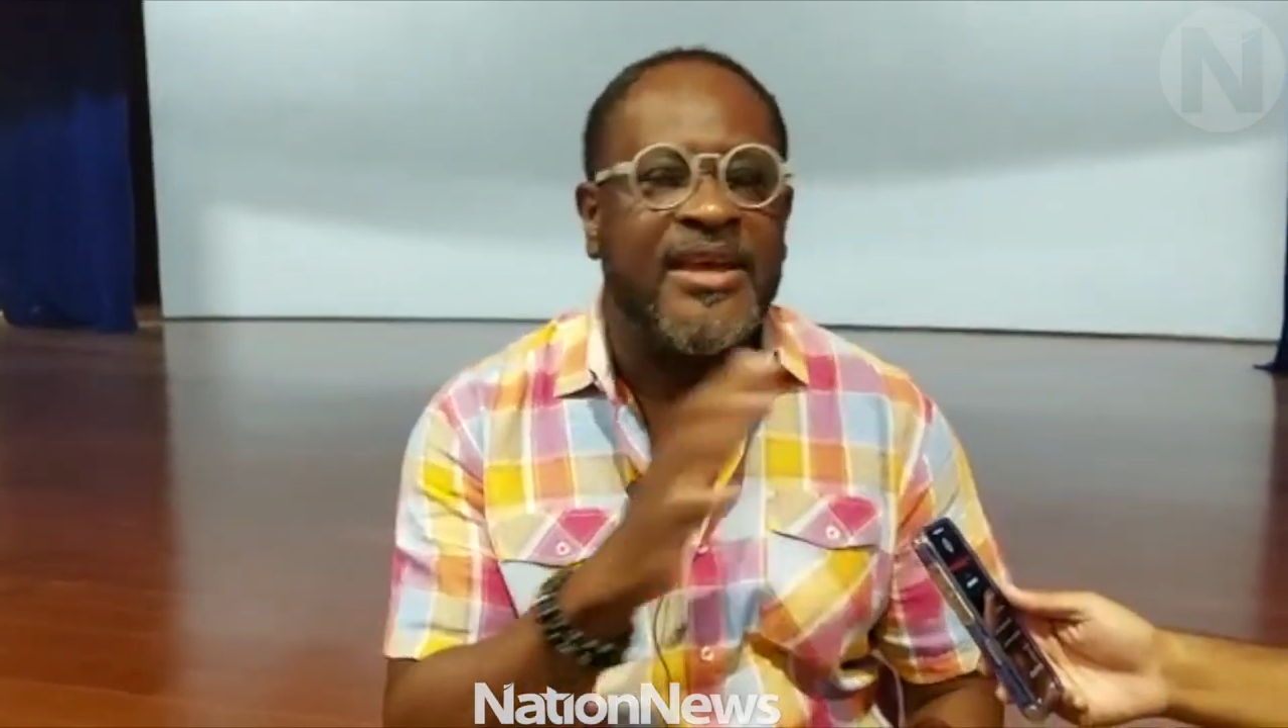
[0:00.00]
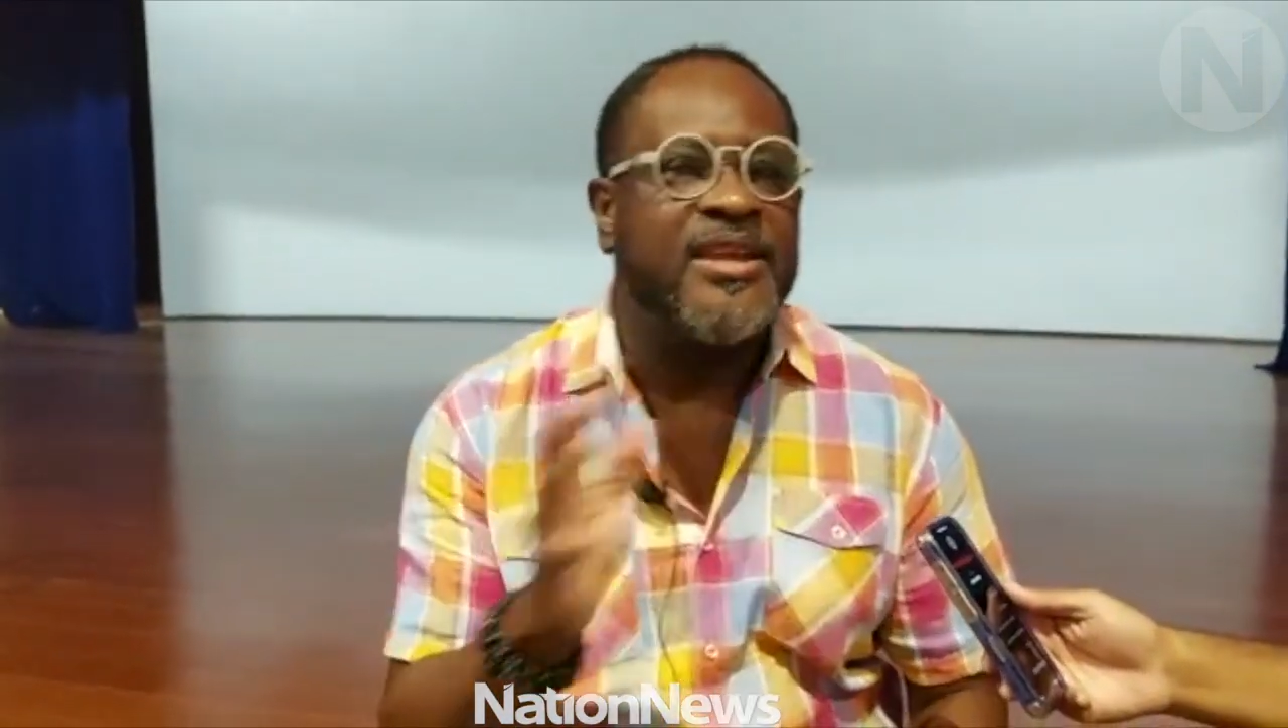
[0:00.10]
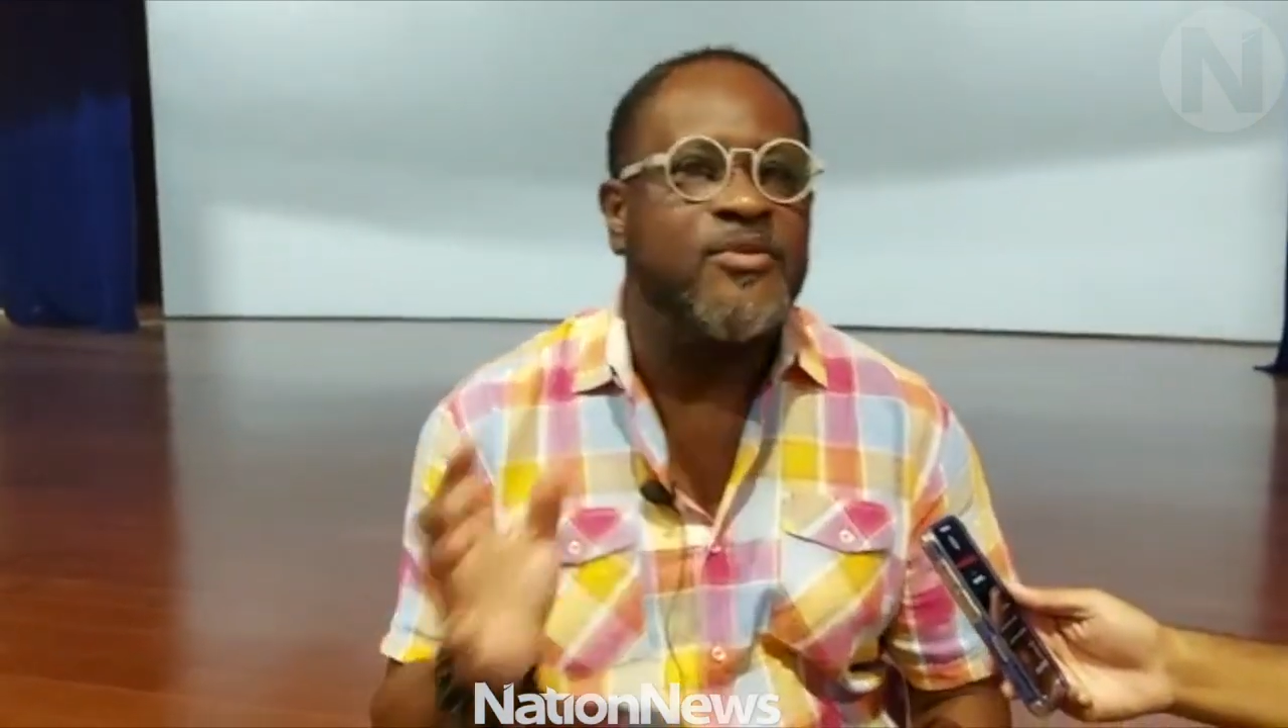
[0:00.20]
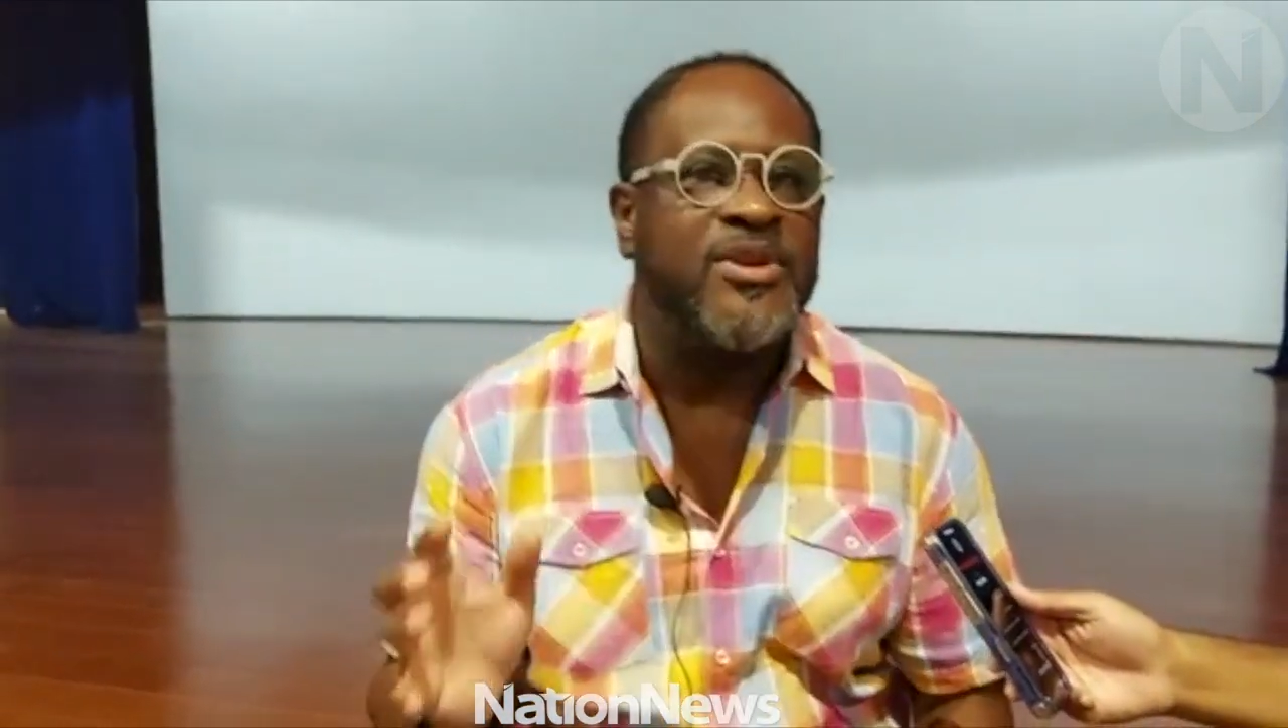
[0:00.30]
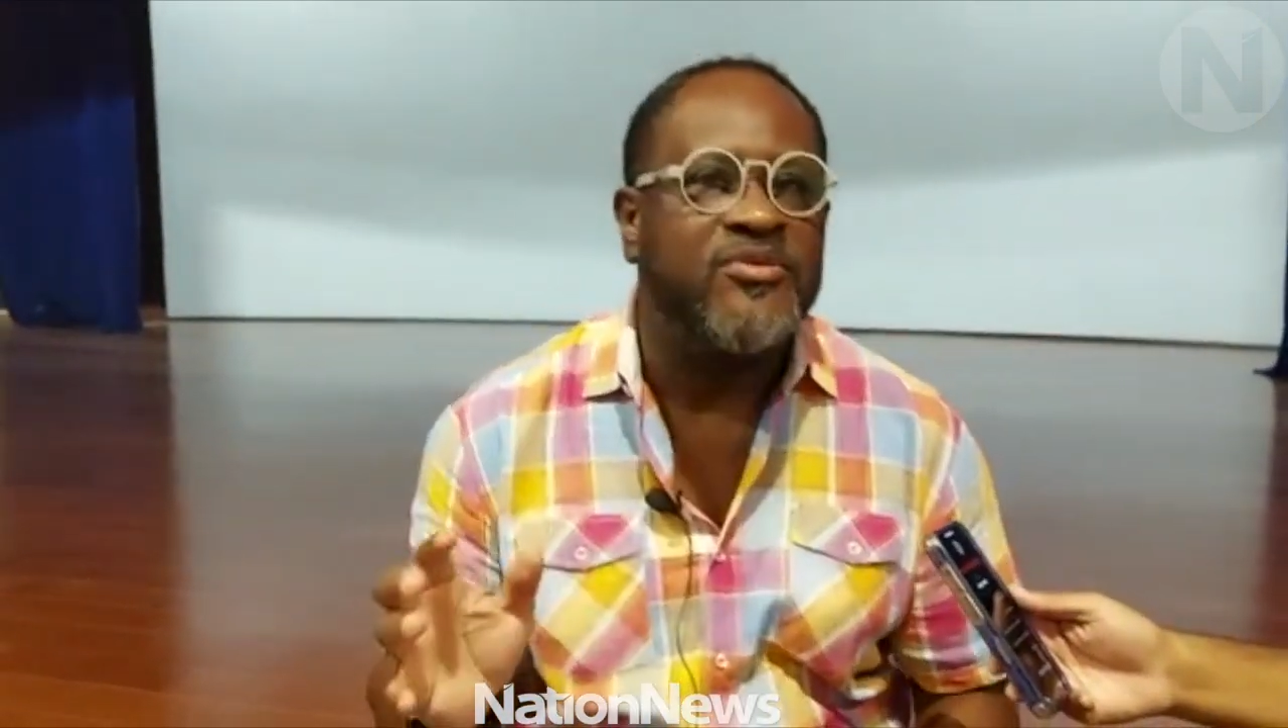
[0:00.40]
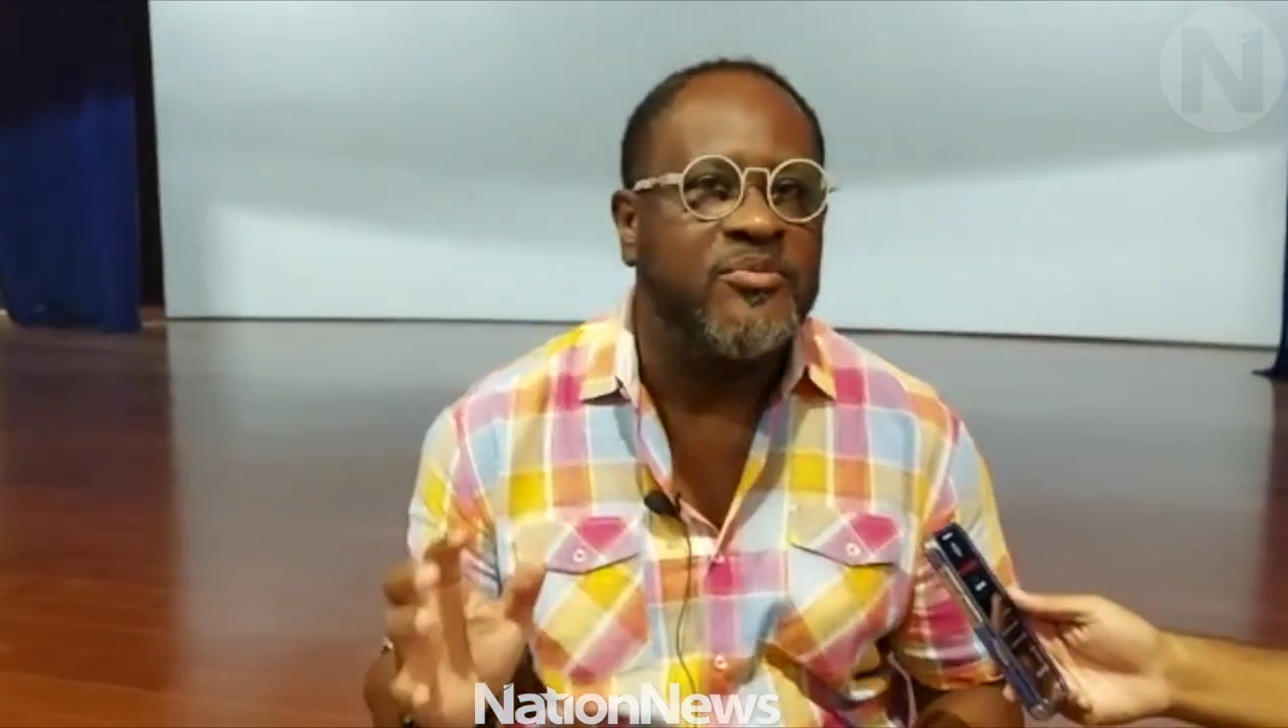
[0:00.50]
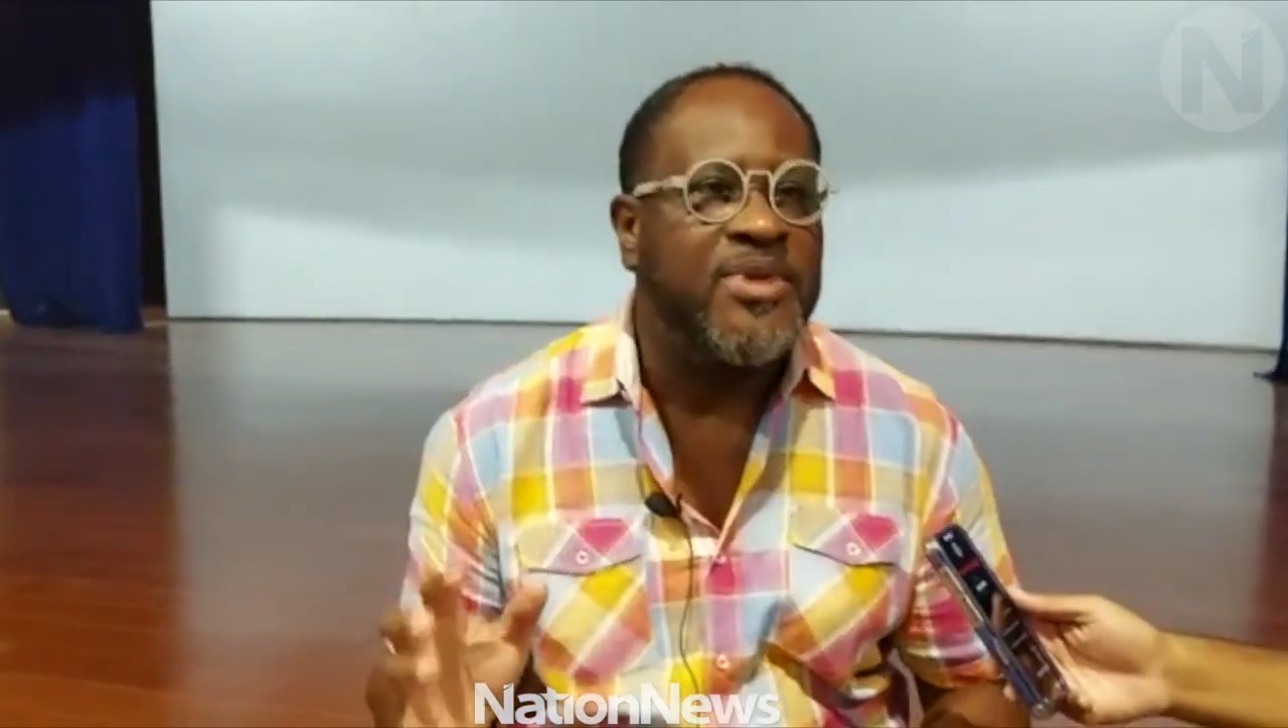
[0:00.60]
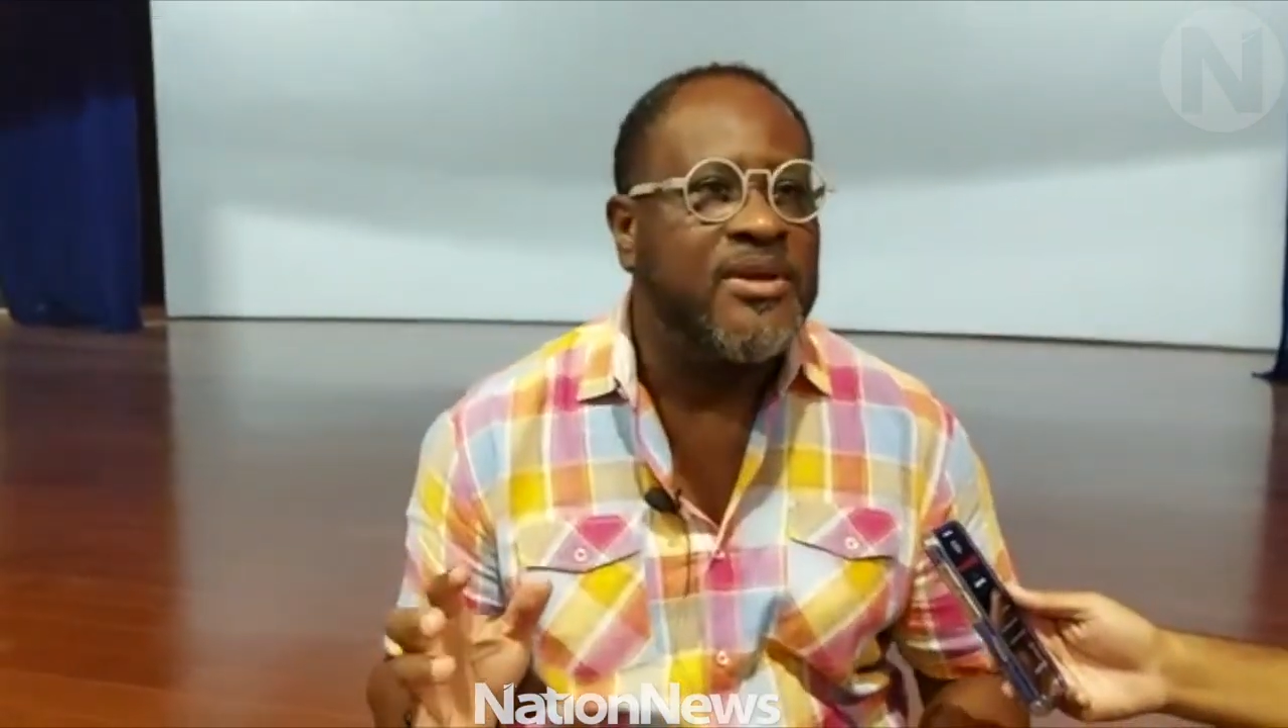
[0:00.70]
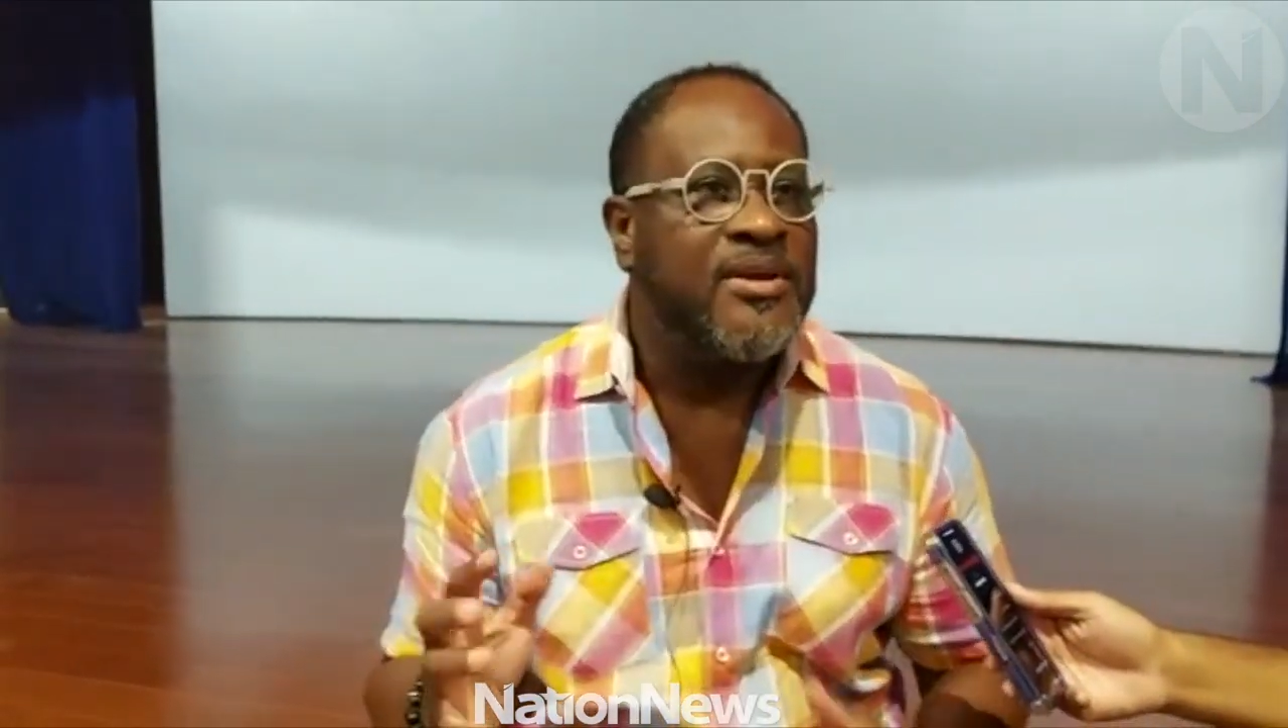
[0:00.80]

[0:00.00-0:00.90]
any one of them.